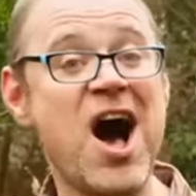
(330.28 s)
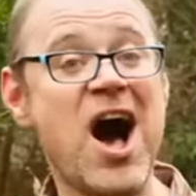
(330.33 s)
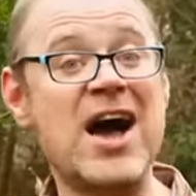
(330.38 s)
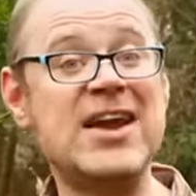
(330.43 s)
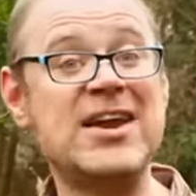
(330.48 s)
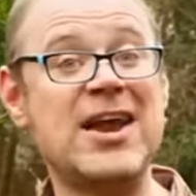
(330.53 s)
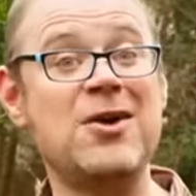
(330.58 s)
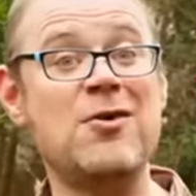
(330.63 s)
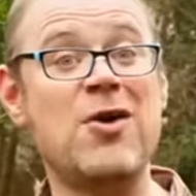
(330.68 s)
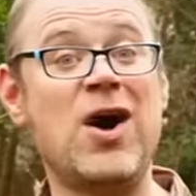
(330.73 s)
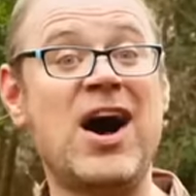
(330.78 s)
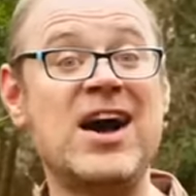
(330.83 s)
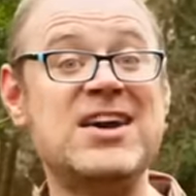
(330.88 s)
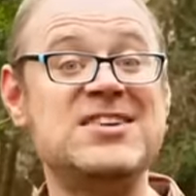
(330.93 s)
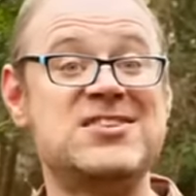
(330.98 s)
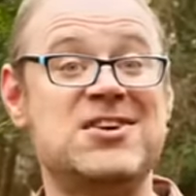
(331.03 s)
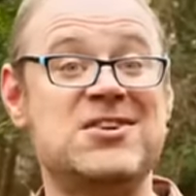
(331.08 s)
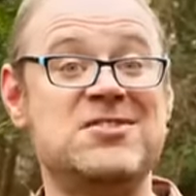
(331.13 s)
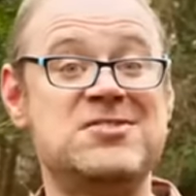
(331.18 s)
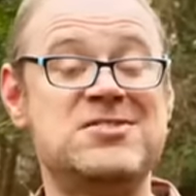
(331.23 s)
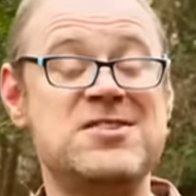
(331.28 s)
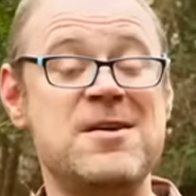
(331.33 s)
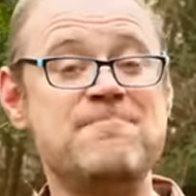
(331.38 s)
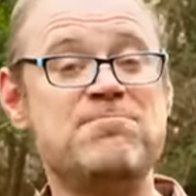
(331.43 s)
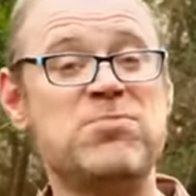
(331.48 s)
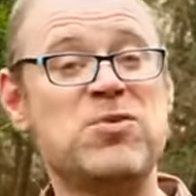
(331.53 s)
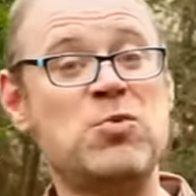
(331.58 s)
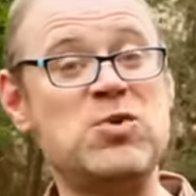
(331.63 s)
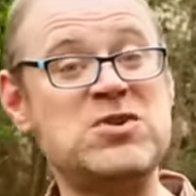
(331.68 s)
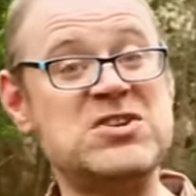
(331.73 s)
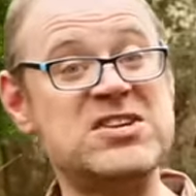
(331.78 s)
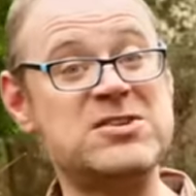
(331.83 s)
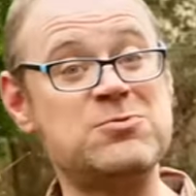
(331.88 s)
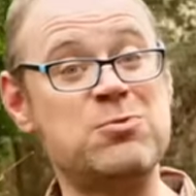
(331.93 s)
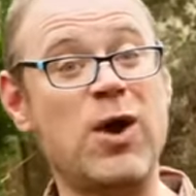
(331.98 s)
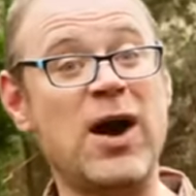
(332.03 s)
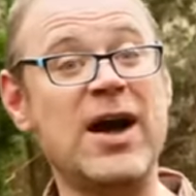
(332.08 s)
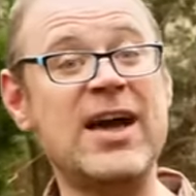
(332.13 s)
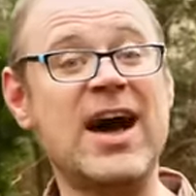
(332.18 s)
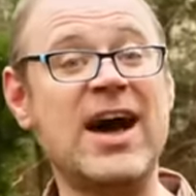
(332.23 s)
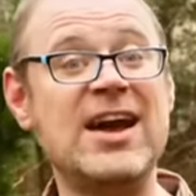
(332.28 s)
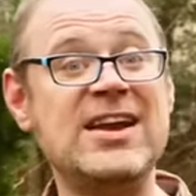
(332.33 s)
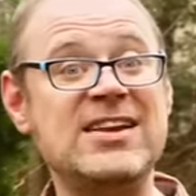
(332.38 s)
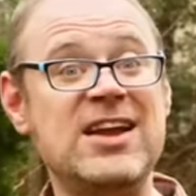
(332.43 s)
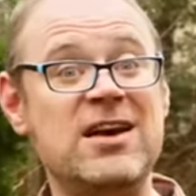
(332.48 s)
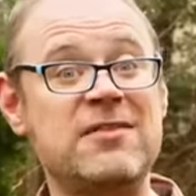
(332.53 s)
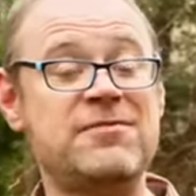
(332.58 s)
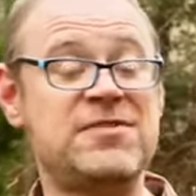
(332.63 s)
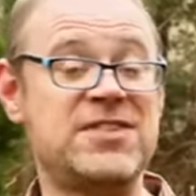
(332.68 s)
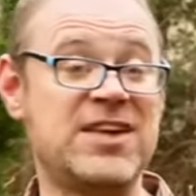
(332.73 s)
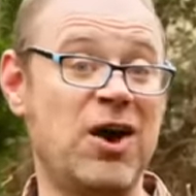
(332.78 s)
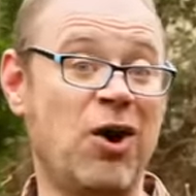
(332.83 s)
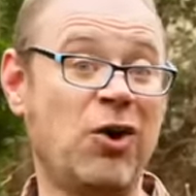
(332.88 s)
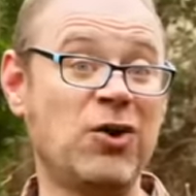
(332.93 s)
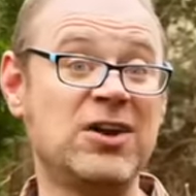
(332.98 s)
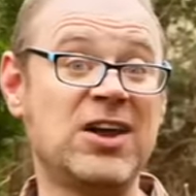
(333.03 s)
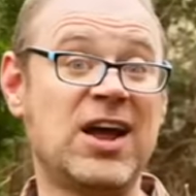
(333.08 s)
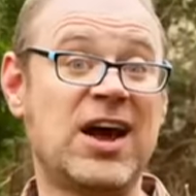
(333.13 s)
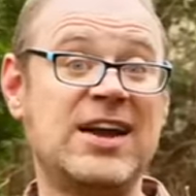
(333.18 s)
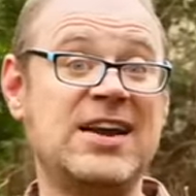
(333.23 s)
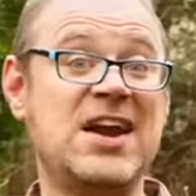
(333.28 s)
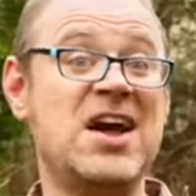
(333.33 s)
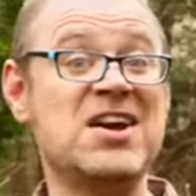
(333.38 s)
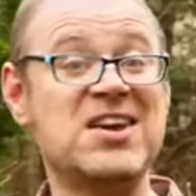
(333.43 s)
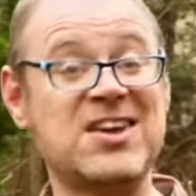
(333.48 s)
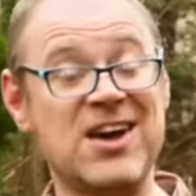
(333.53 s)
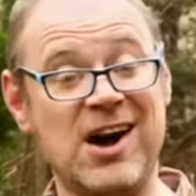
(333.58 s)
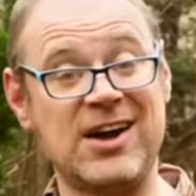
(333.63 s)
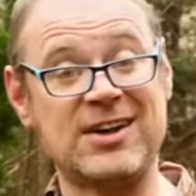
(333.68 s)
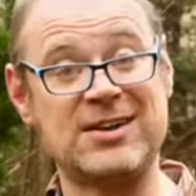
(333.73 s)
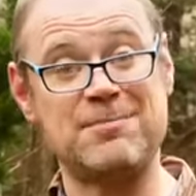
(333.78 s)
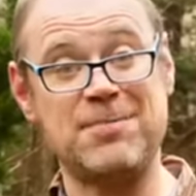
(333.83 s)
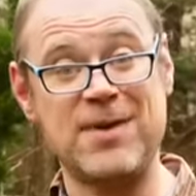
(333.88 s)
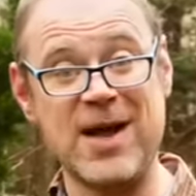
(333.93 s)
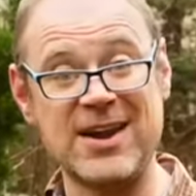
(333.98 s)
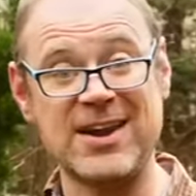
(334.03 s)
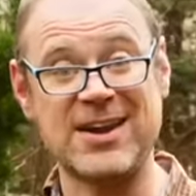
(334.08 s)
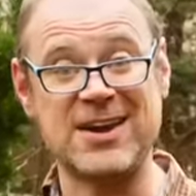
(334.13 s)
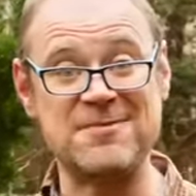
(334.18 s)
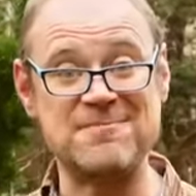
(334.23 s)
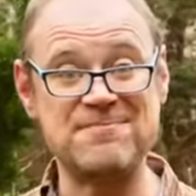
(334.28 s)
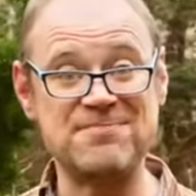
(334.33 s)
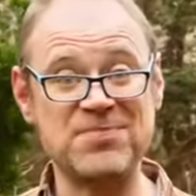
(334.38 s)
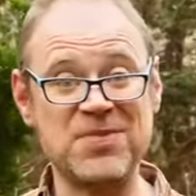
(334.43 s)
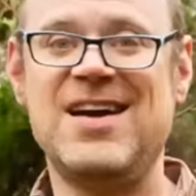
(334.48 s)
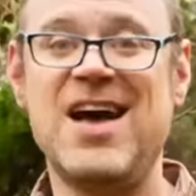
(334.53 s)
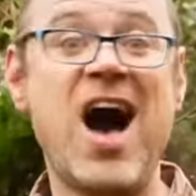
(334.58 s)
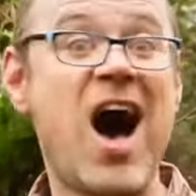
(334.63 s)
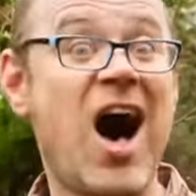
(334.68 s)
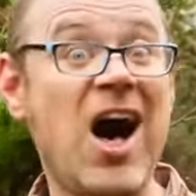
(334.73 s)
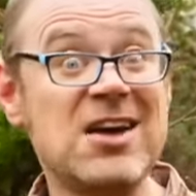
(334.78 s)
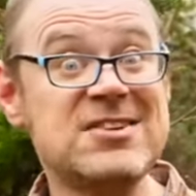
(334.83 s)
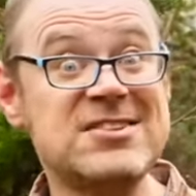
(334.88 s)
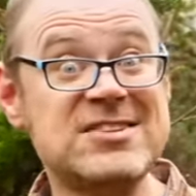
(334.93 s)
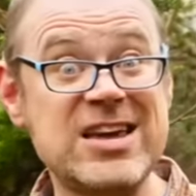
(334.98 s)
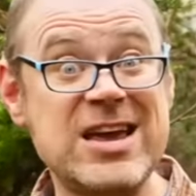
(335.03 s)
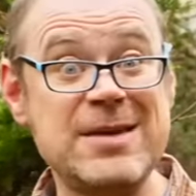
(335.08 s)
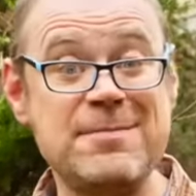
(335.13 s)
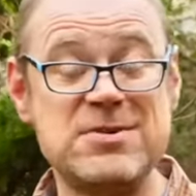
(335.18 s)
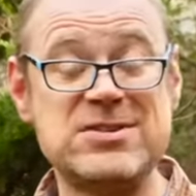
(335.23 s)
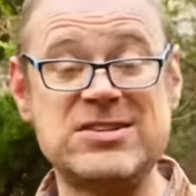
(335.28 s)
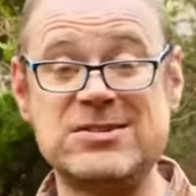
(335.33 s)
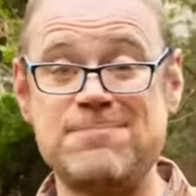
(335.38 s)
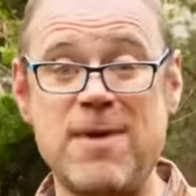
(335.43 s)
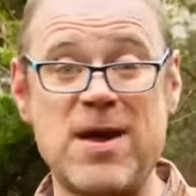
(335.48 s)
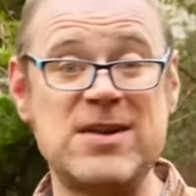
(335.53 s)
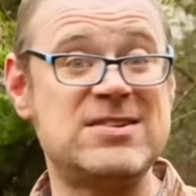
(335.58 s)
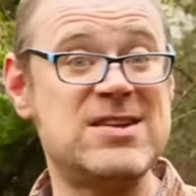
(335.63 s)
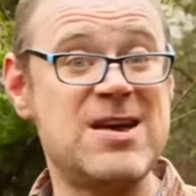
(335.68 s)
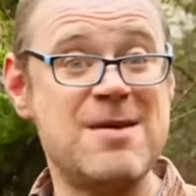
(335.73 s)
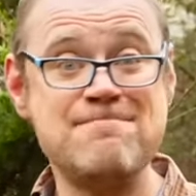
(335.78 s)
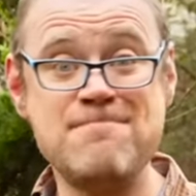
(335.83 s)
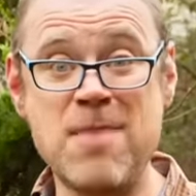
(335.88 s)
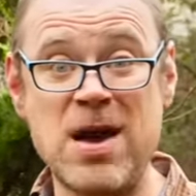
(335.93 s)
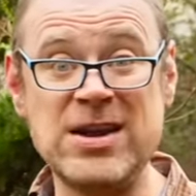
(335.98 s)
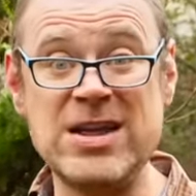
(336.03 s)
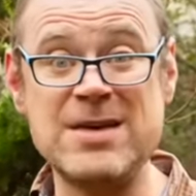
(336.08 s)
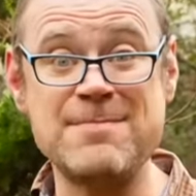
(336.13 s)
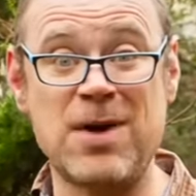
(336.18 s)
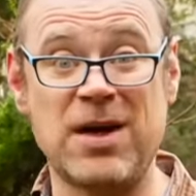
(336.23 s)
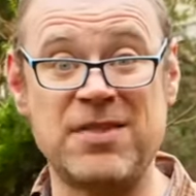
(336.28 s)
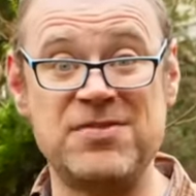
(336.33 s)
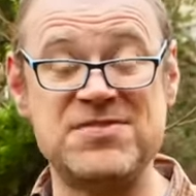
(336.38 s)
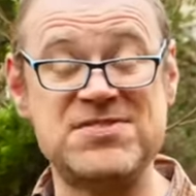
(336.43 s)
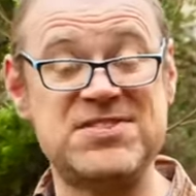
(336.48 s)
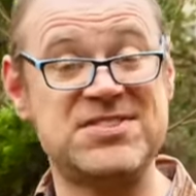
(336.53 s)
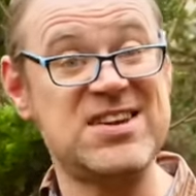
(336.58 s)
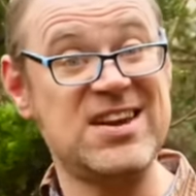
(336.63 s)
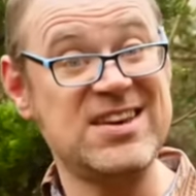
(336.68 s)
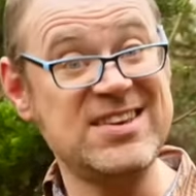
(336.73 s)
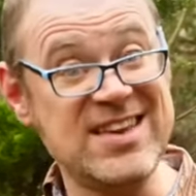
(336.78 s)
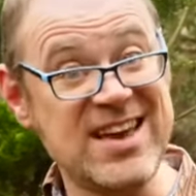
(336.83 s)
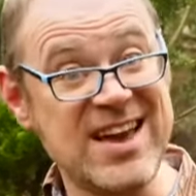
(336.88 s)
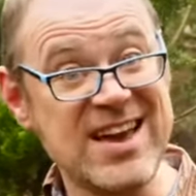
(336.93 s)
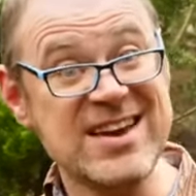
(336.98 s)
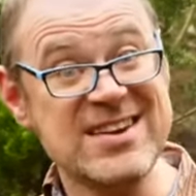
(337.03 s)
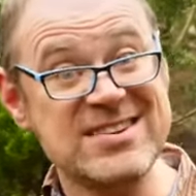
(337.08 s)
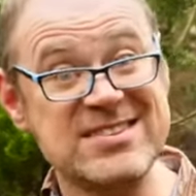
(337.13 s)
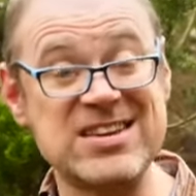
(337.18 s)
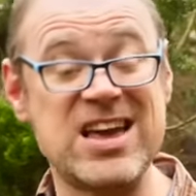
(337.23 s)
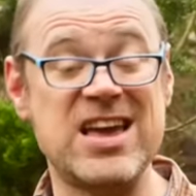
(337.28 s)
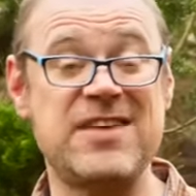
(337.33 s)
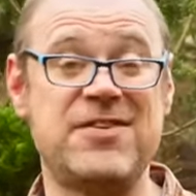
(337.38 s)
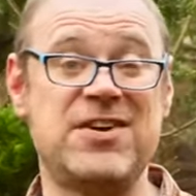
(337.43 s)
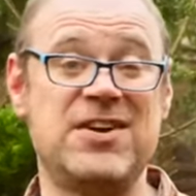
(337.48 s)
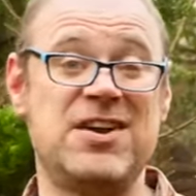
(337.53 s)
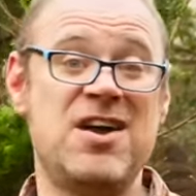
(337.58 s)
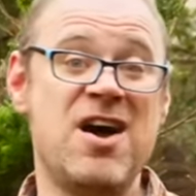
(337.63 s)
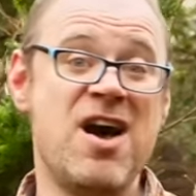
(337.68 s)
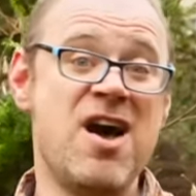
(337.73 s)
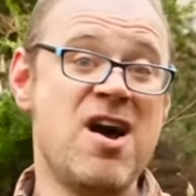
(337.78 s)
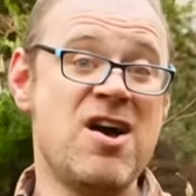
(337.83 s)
I know I don't, which is why I love the online garden planner our team has spent many months, years even,